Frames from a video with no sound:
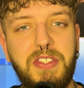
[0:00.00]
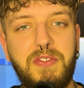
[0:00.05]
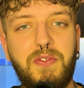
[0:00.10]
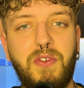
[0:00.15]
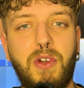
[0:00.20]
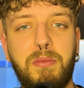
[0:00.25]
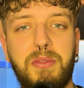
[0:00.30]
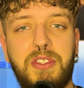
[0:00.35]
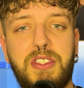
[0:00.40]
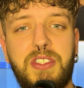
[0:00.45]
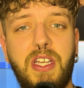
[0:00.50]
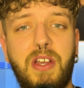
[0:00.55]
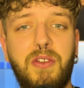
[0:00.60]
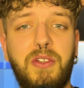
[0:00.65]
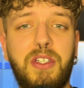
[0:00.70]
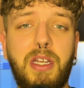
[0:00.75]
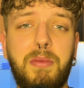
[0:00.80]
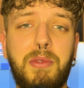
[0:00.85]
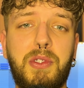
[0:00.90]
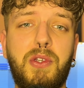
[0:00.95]
from
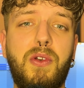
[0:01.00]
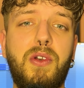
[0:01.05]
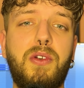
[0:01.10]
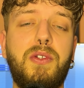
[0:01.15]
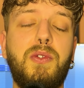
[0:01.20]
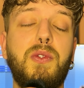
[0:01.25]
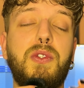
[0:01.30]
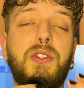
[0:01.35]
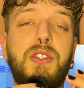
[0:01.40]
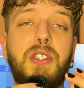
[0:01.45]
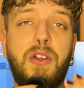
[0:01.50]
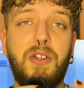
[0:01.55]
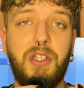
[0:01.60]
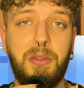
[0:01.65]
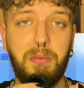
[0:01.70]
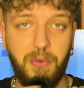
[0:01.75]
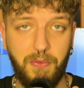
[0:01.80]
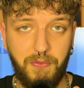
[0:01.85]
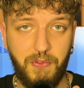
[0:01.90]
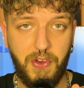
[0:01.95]
sounding amateur to sounding
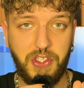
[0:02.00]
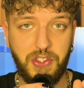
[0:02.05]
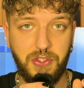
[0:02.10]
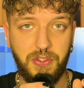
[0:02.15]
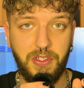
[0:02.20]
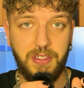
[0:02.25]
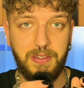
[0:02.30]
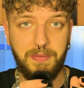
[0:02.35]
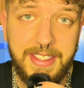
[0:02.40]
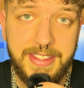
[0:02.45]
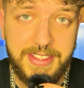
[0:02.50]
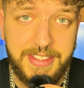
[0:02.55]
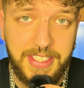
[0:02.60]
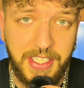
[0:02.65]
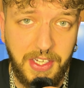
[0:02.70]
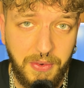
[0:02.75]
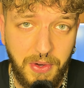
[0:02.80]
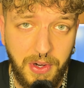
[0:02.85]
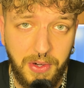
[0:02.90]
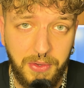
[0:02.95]
professional. Stick
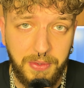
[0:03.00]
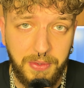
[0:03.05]
around,